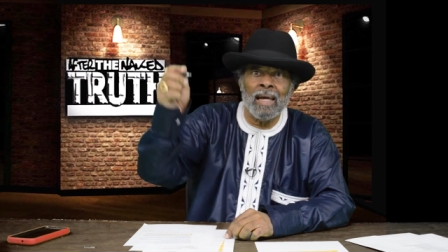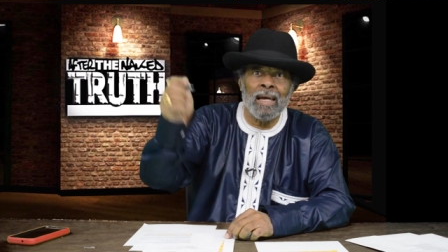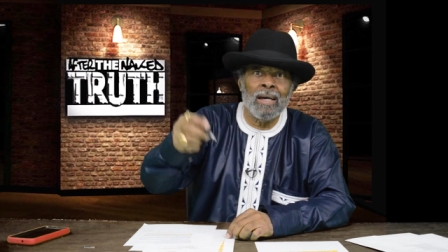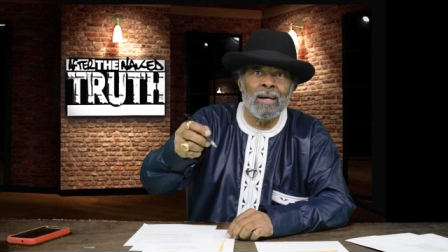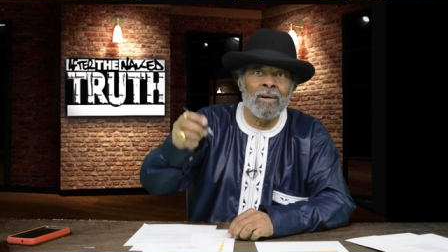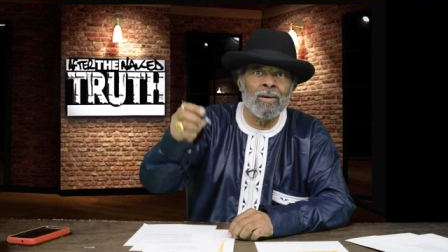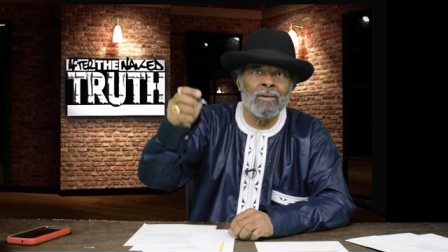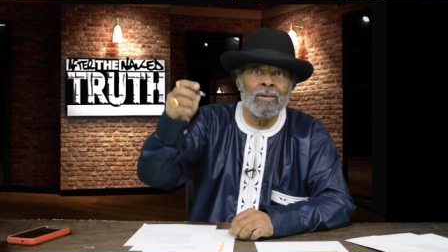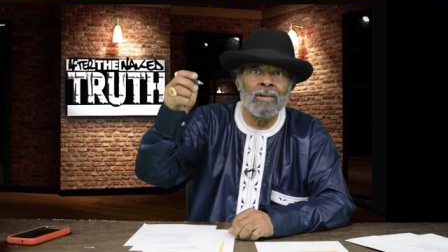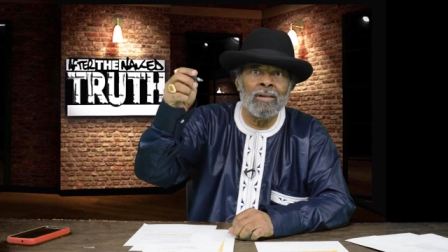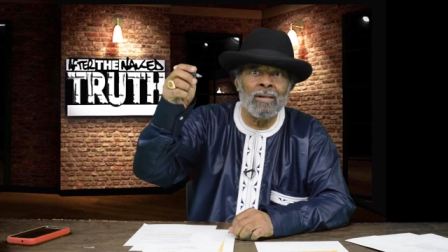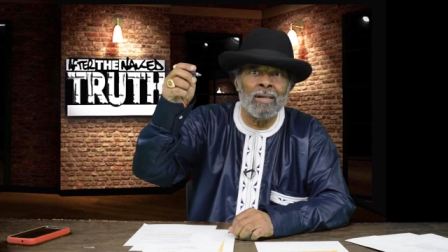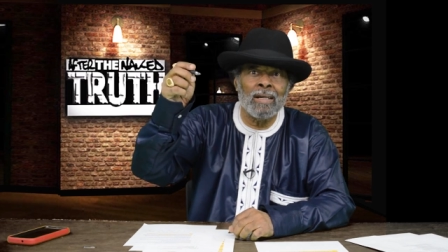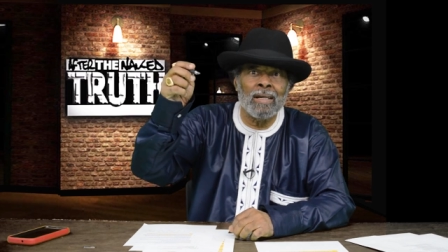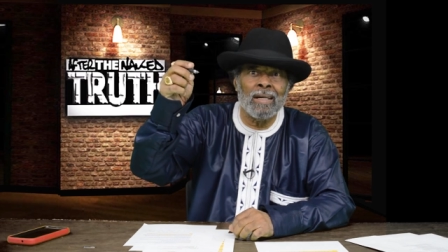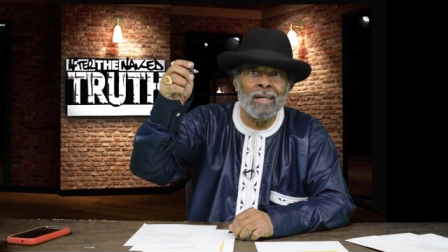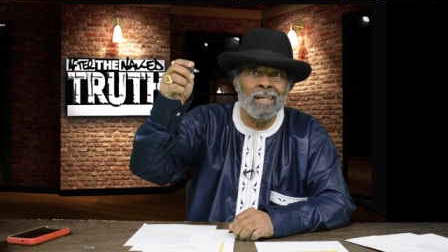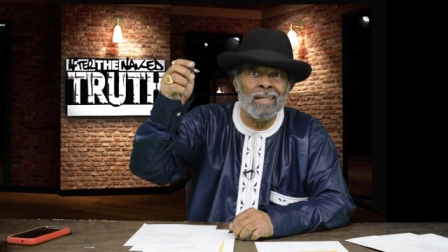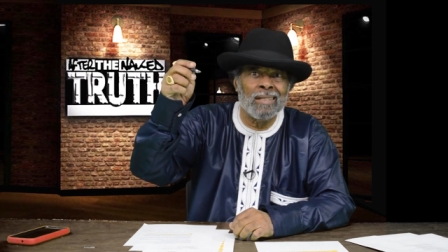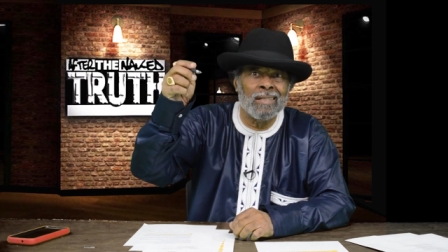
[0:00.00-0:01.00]
Elder
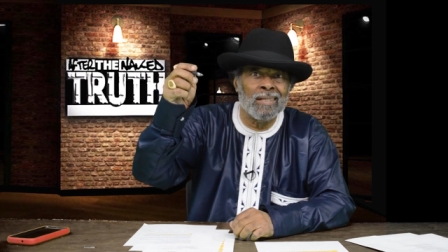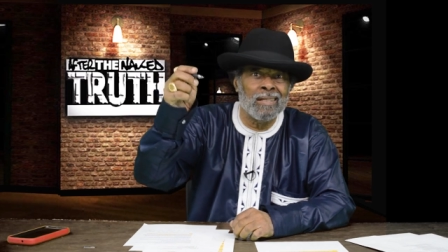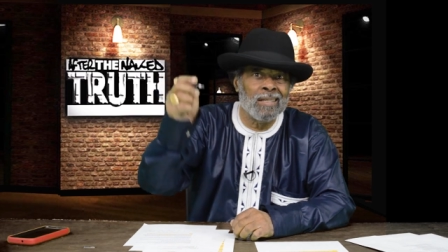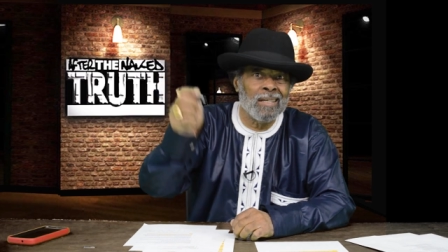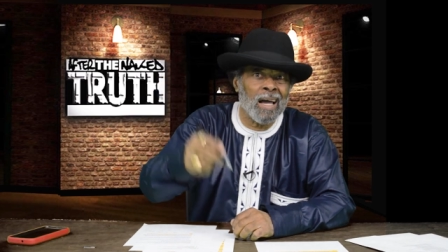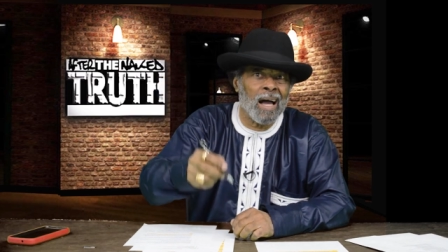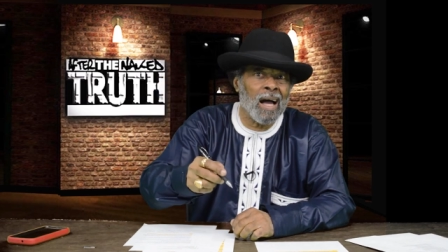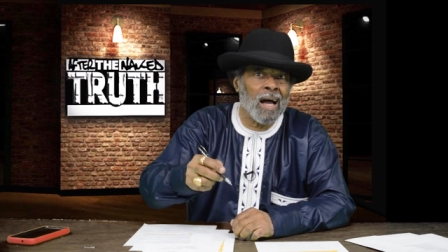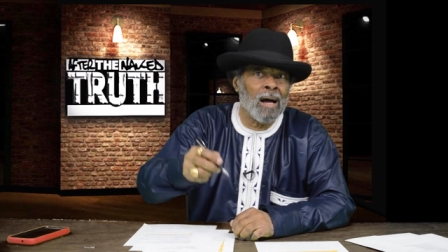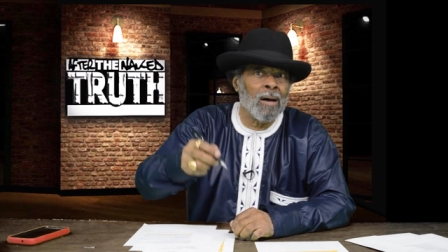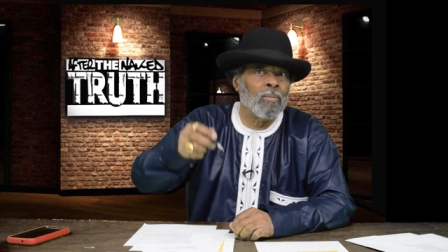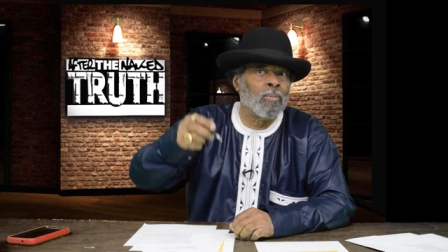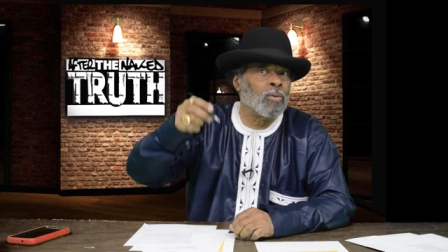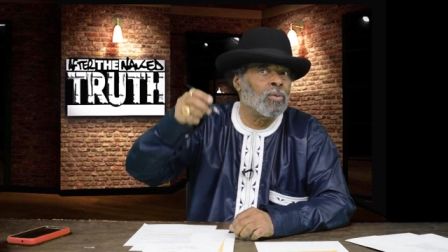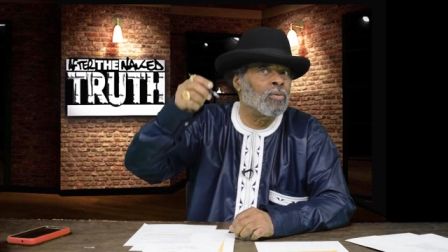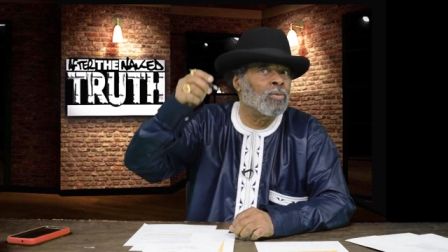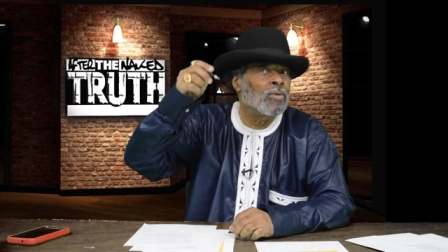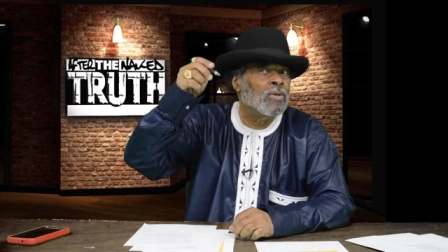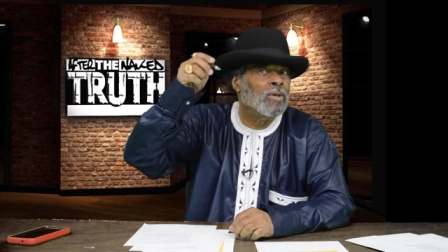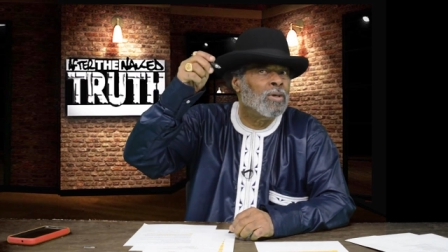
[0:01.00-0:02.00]

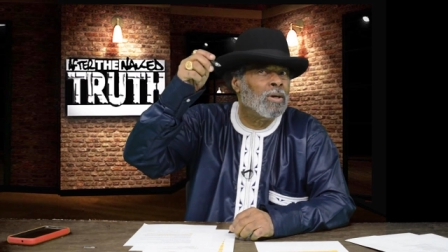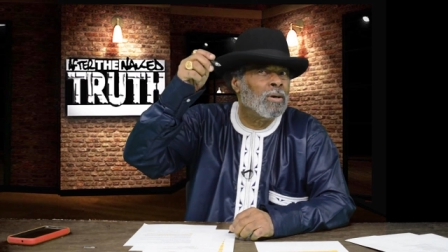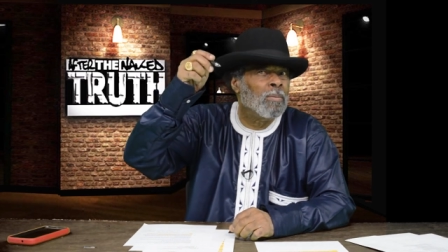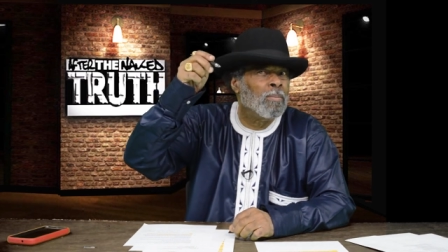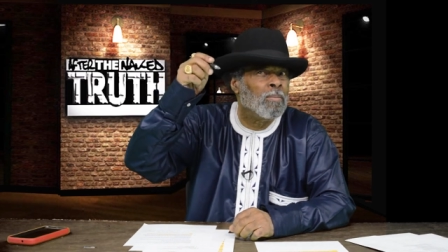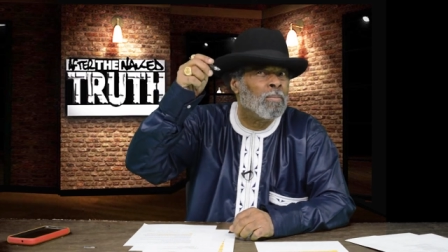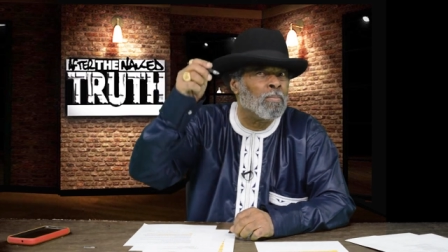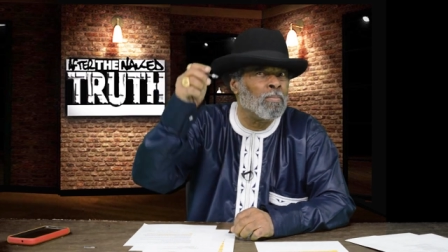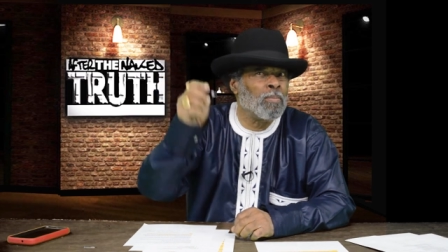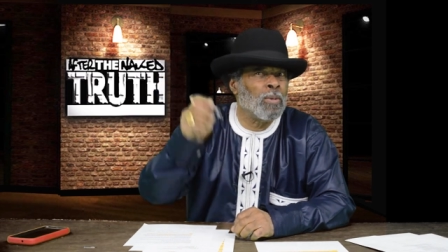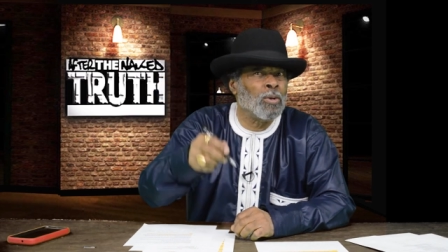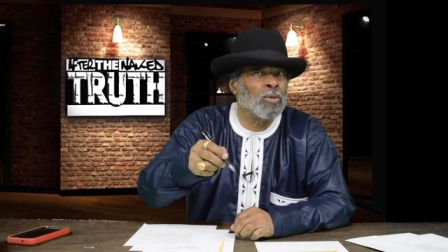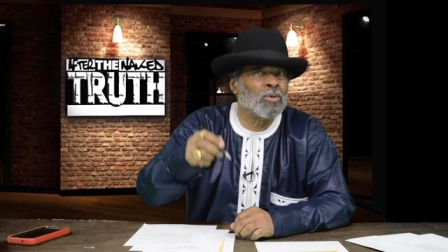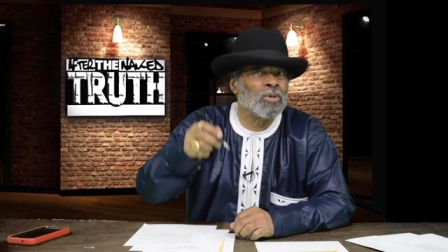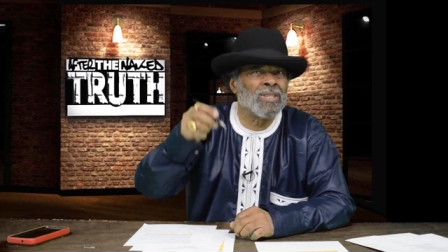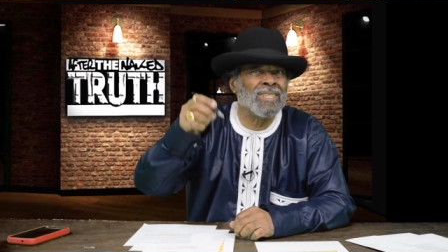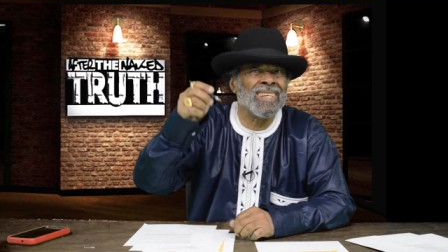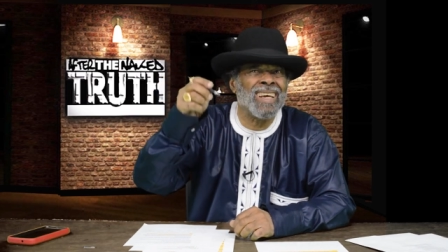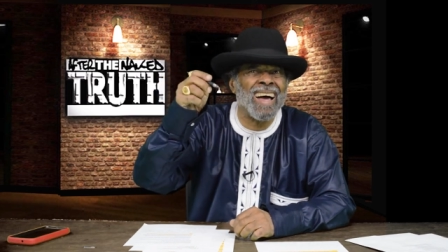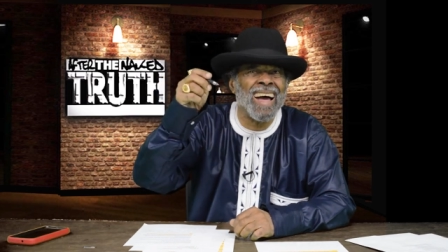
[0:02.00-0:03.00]
Ajabu, your
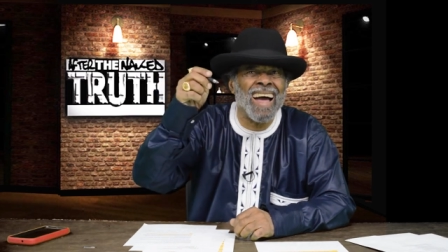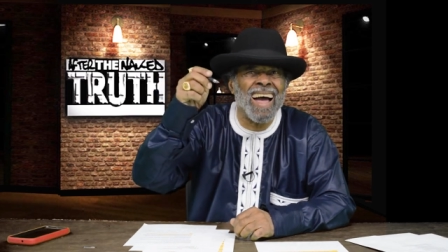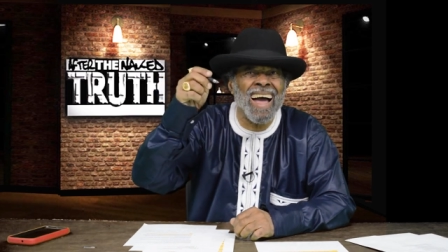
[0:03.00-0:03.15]
most